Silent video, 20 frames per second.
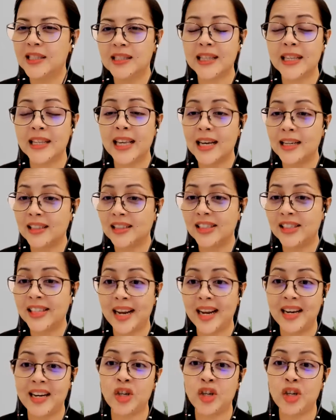a young
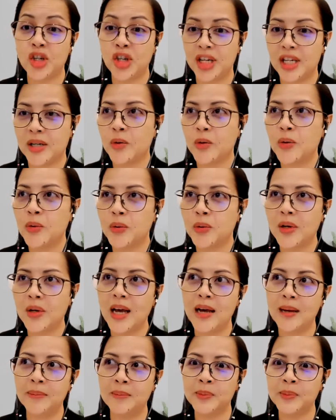technician who
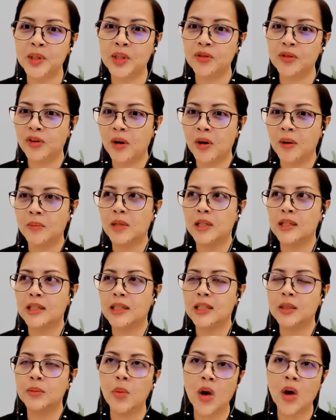comes from a
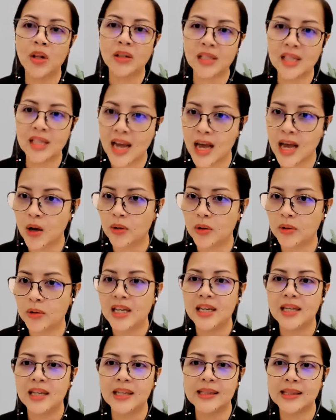small town,
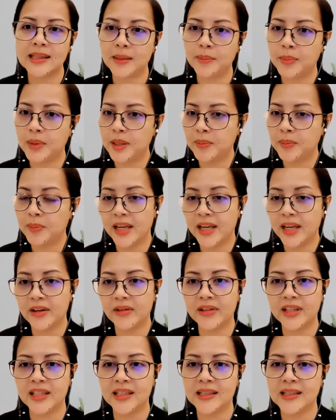a suburb
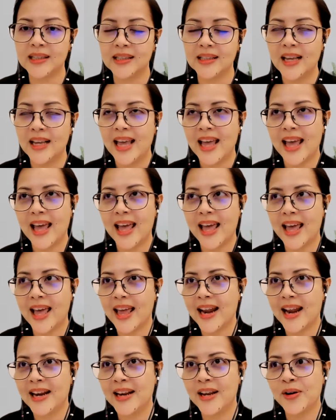areas,
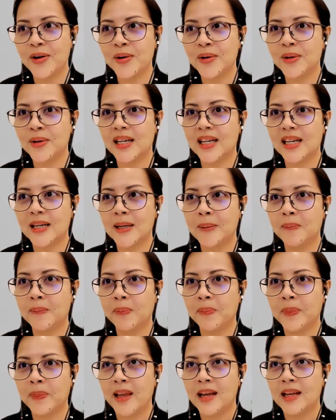and
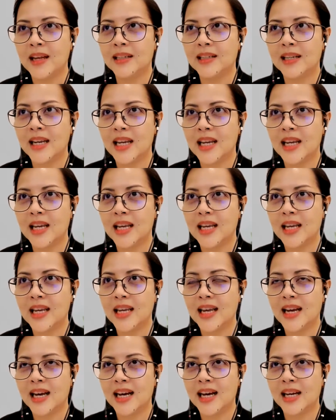
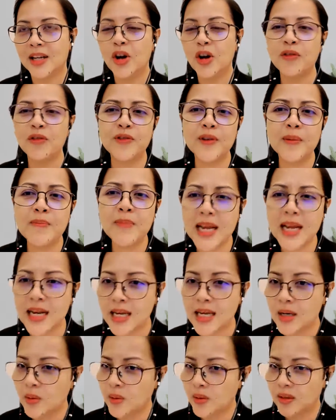they are not
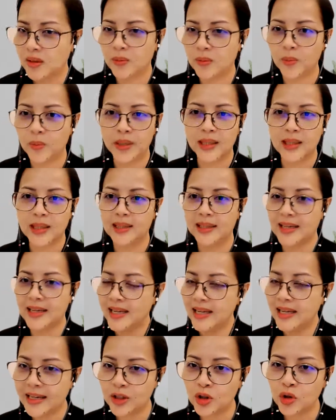familiar with the
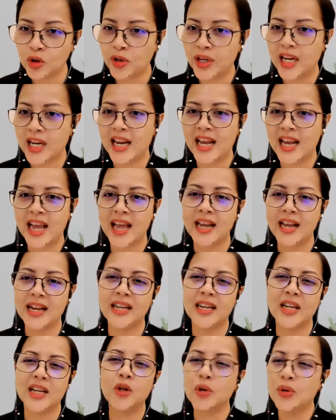industry and
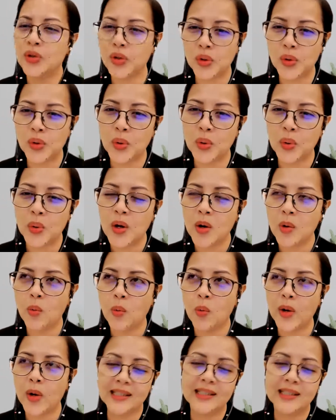they don't know
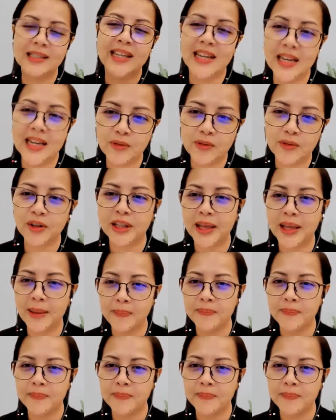what's in it for them.